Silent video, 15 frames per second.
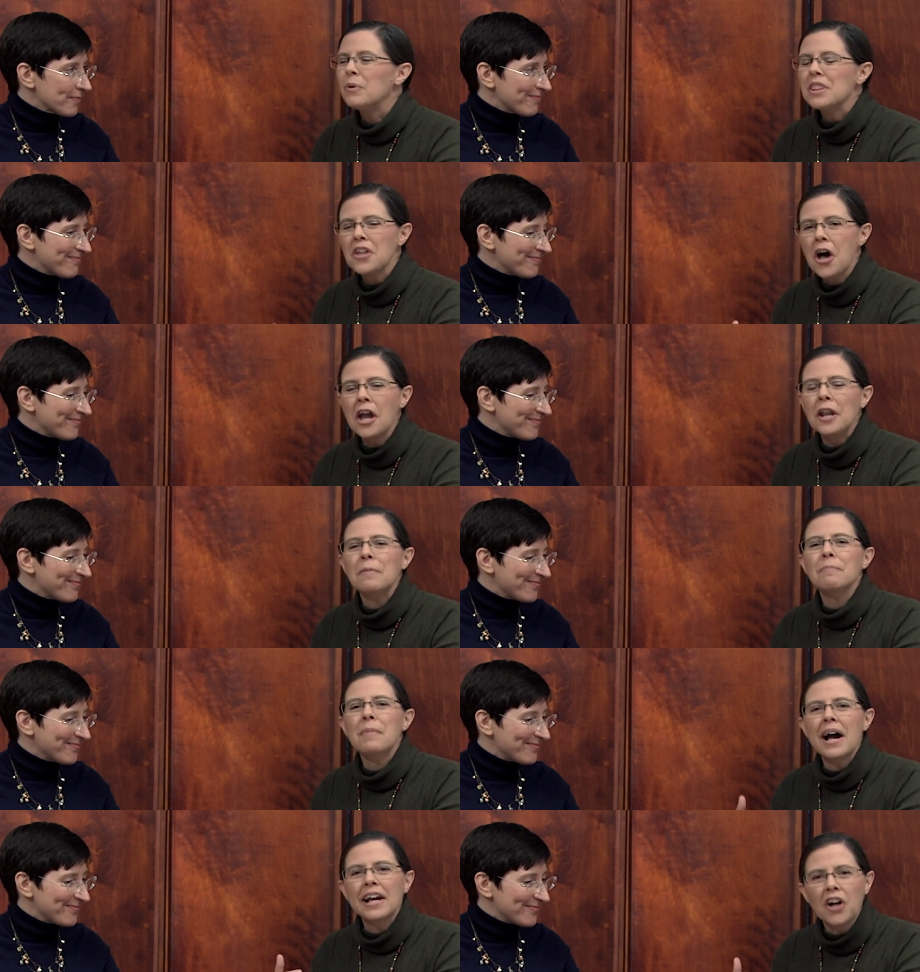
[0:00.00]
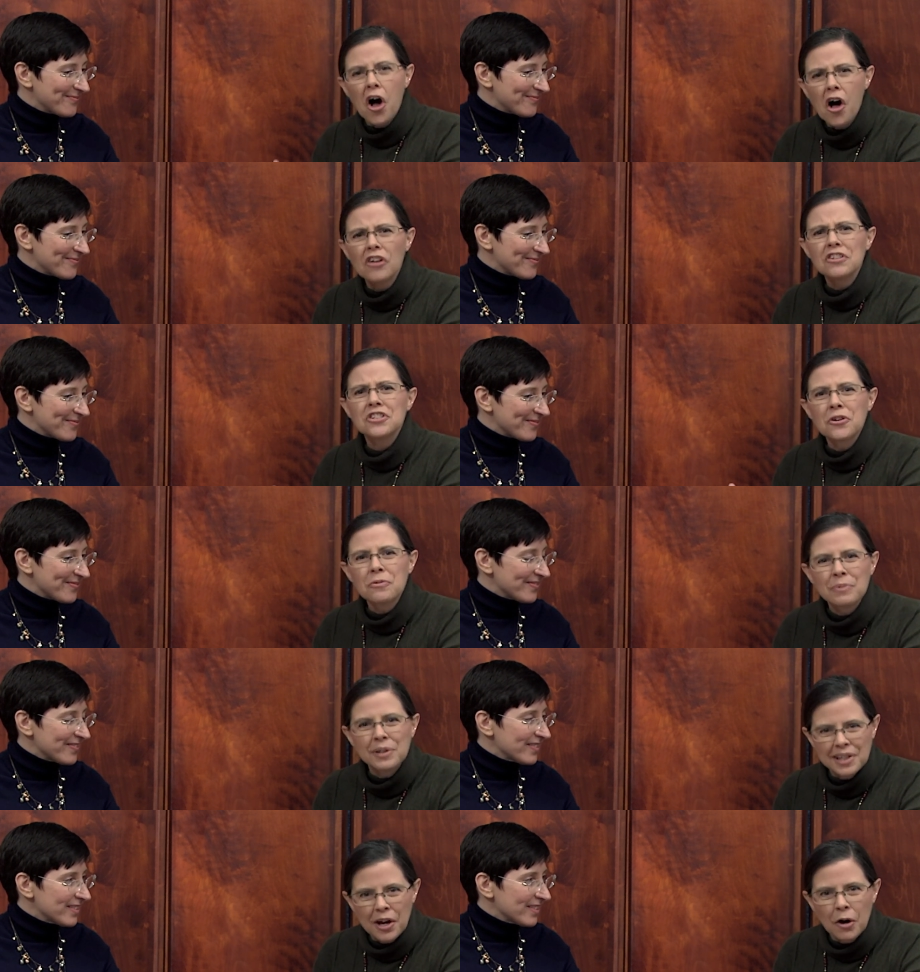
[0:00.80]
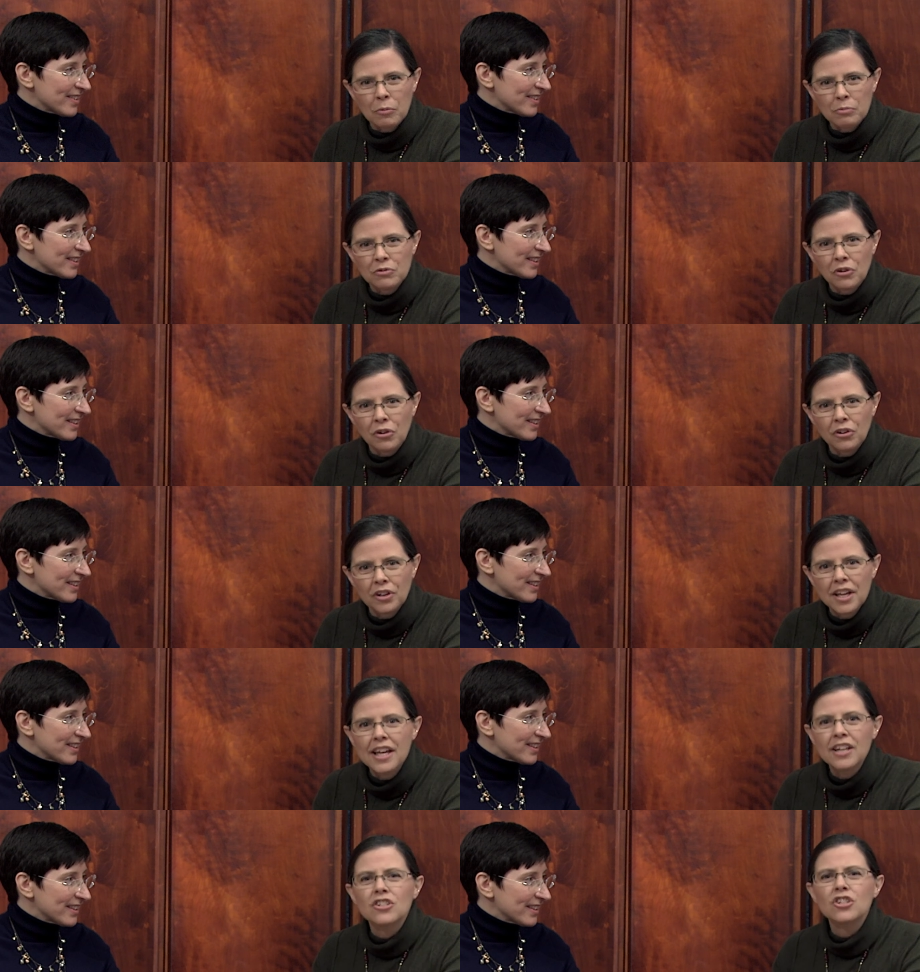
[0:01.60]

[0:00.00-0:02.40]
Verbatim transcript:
Speaker 1: We thought it might also be helpful